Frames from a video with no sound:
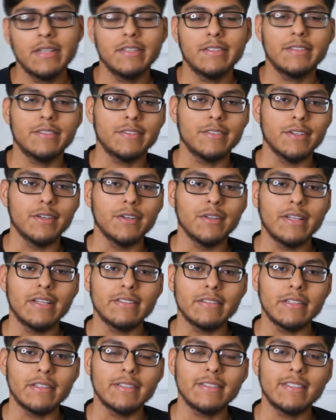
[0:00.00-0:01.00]
so
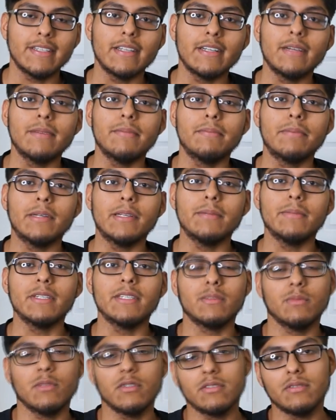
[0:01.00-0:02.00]
that's gonna take up pretty
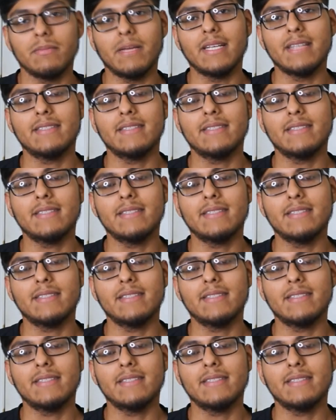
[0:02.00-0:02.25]
much most of my